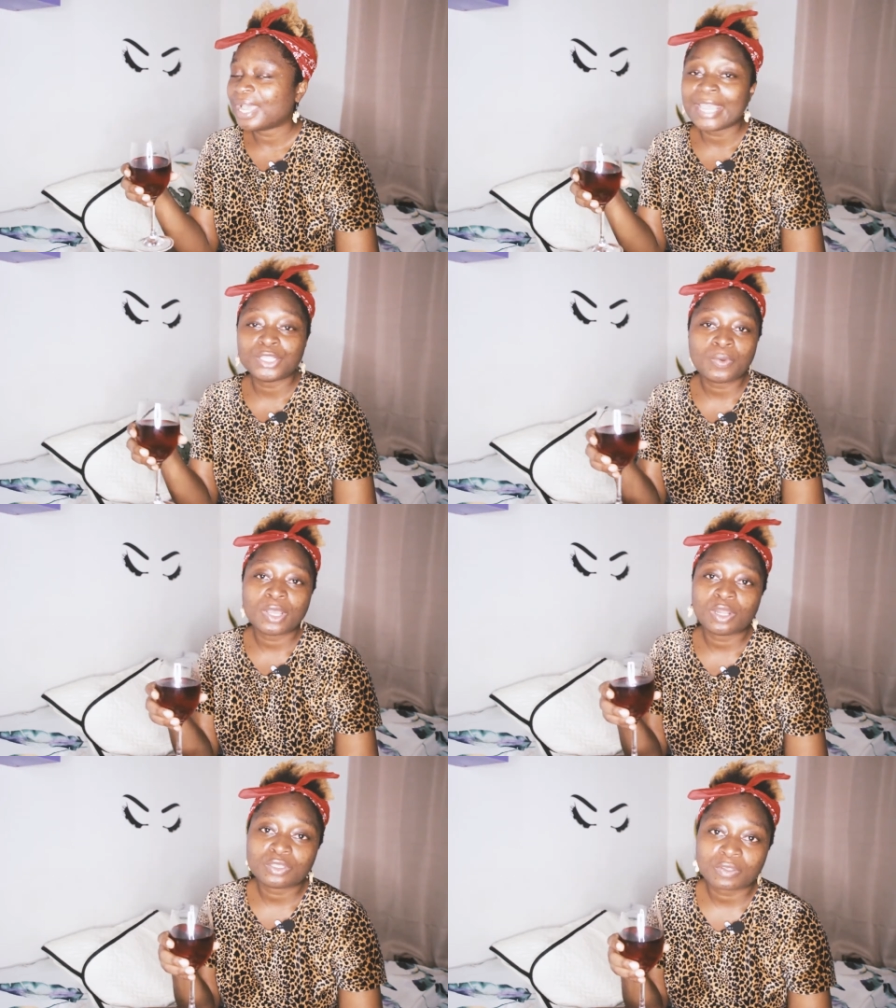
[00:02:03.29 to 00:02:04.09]
I know
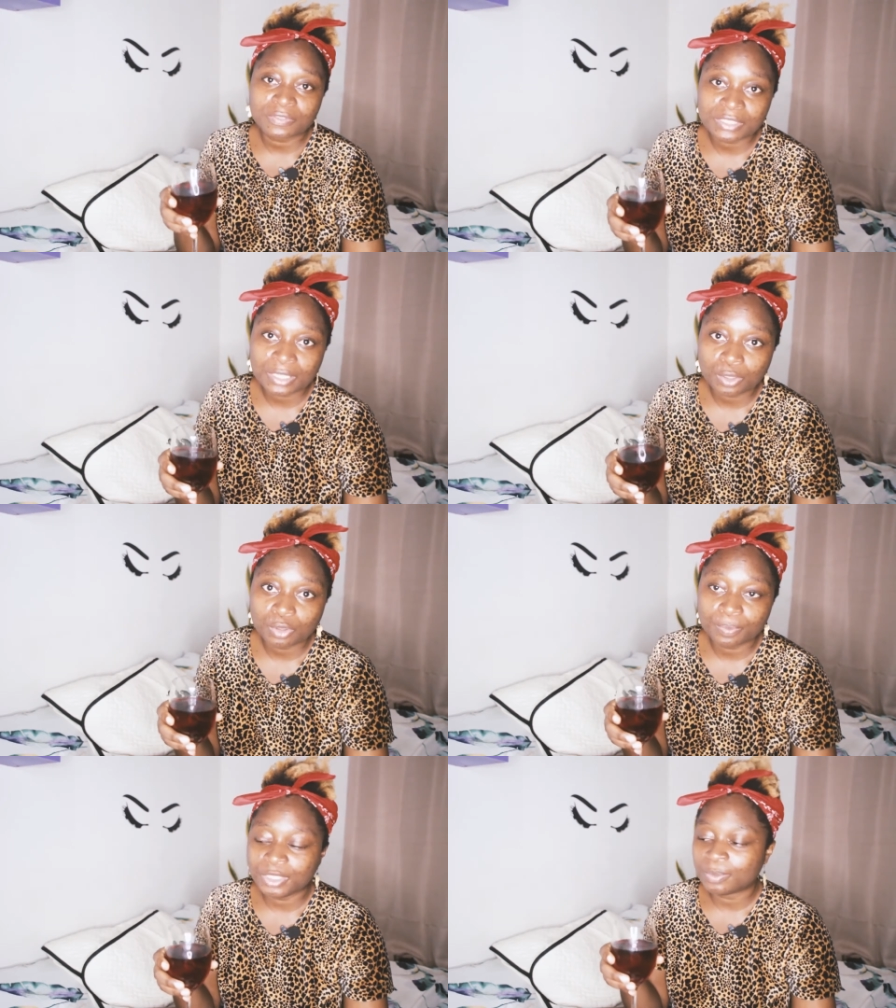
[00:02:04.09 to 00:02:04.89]
a lot of
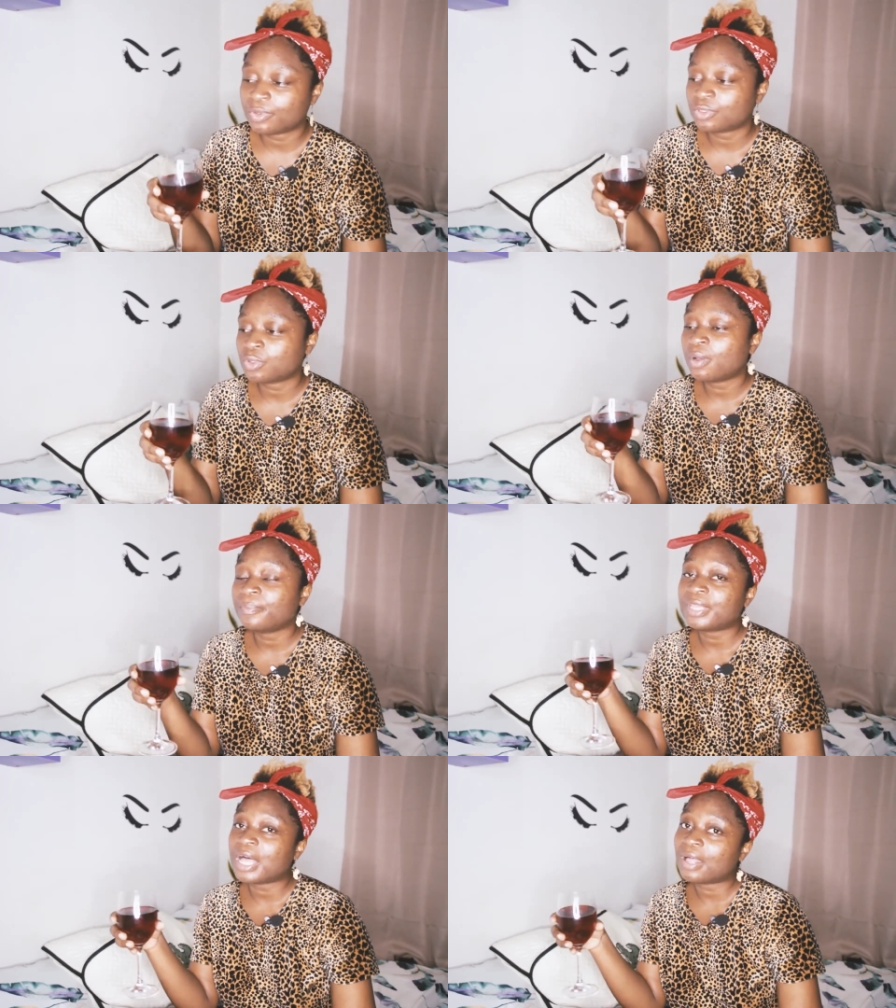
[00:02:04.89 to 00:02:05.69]
single people, so on
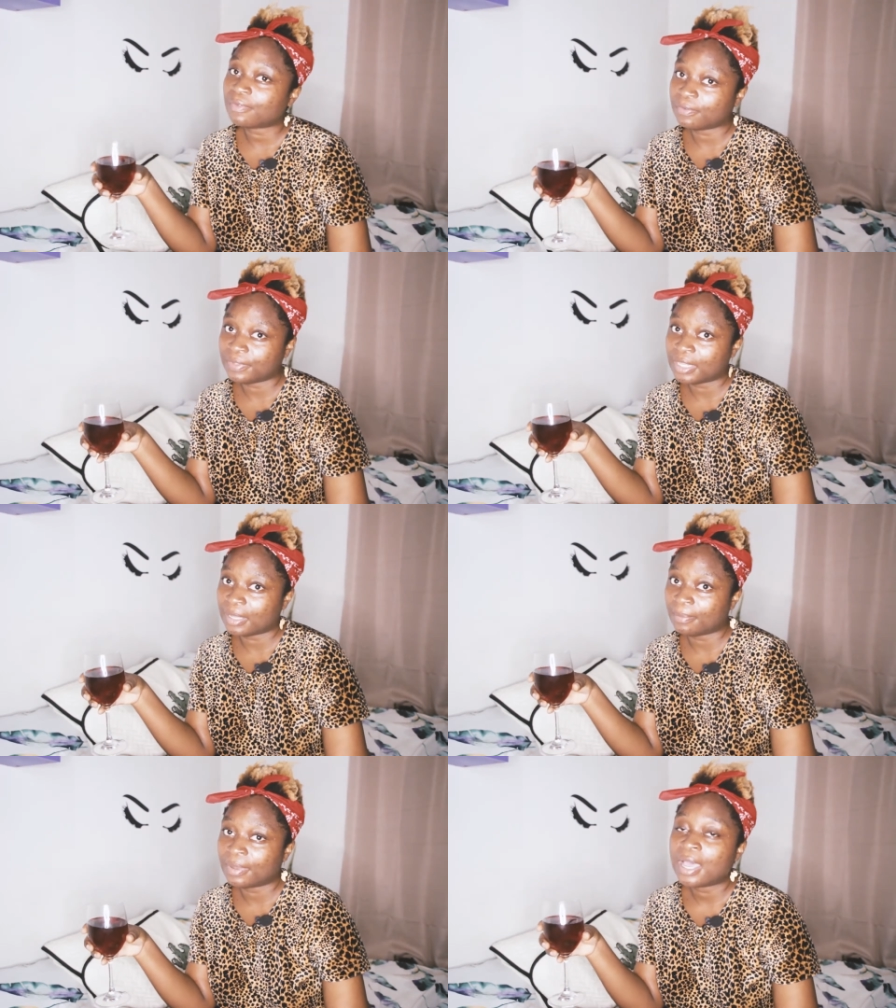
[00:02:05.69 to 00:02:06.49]
behalf of
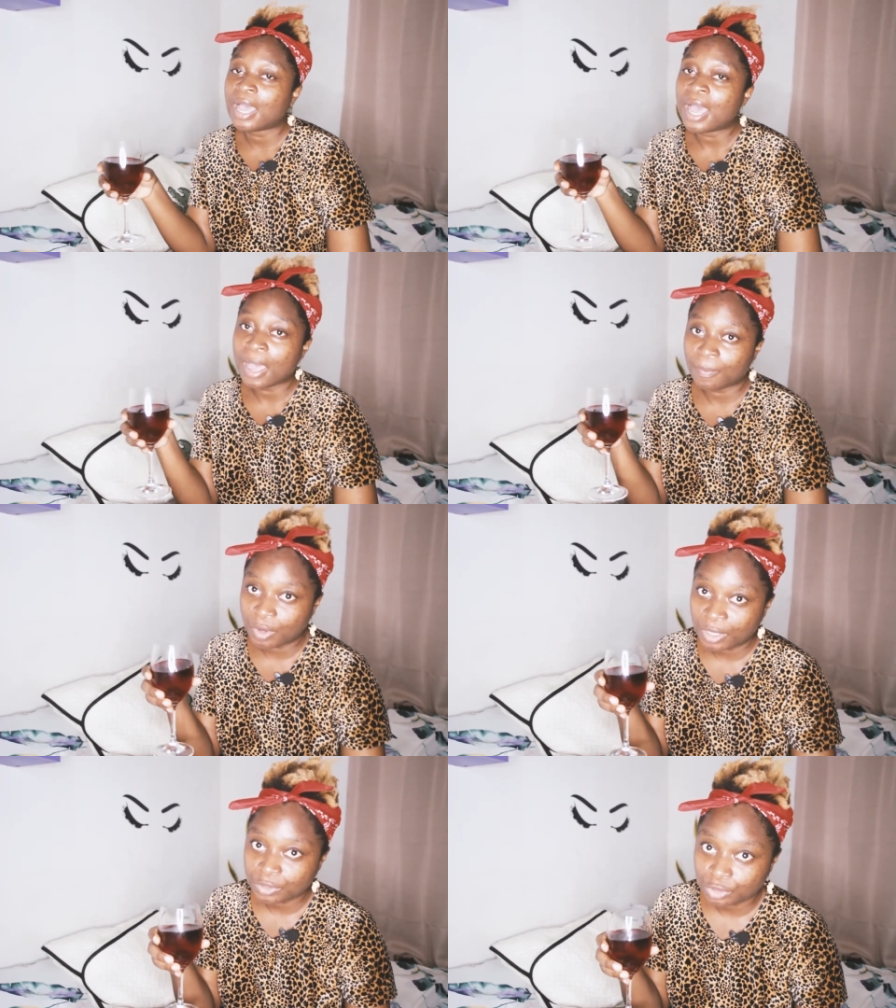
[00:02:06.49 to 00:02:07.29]
them, I'm
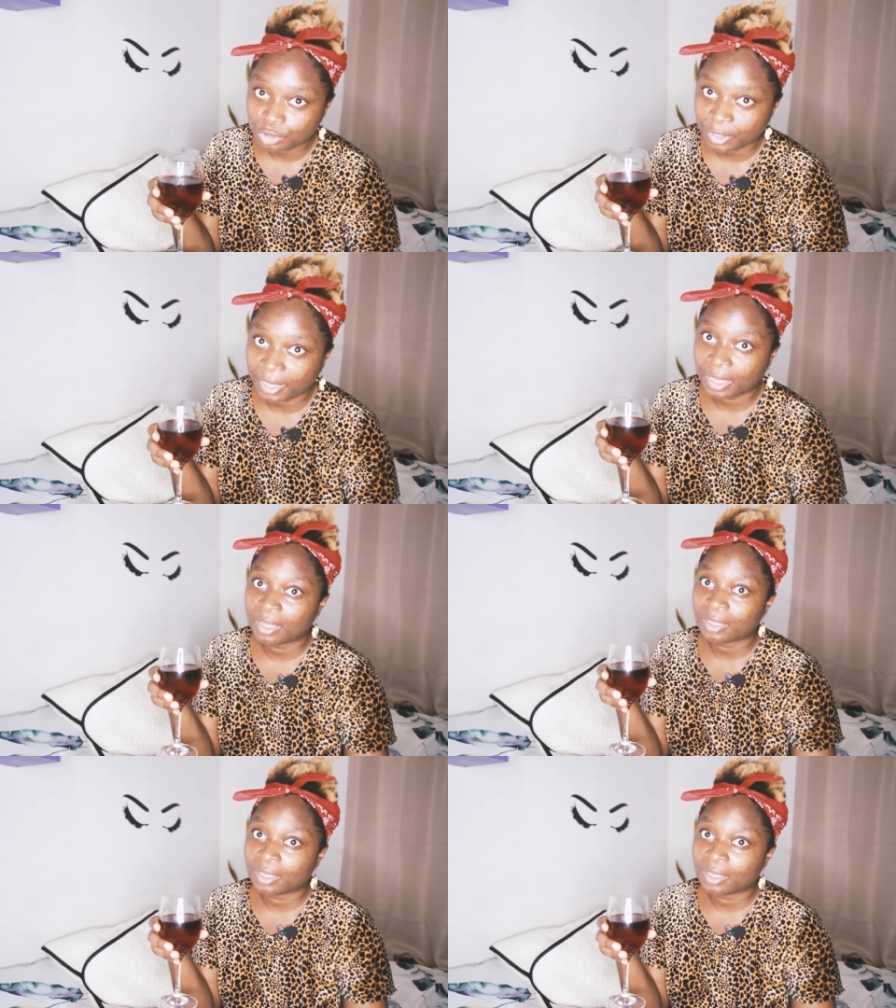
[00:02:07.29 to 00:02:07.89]
going to drink.